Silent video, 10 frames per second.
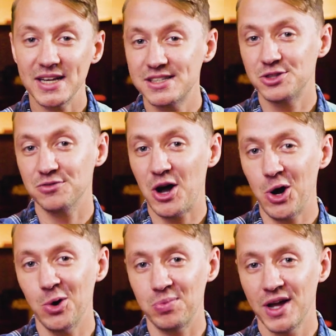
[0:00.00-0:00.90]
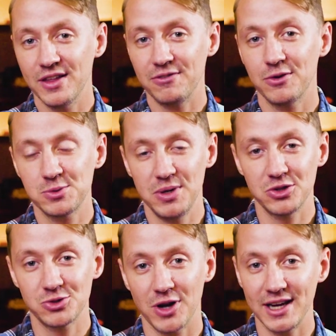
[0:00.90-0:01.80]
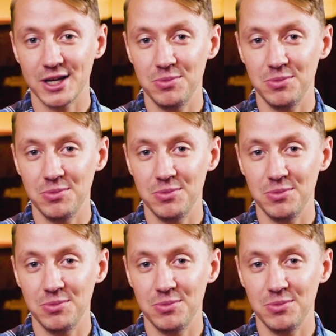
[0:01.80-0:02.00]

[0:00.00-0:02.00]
the message of hope that 1 Peter is trying to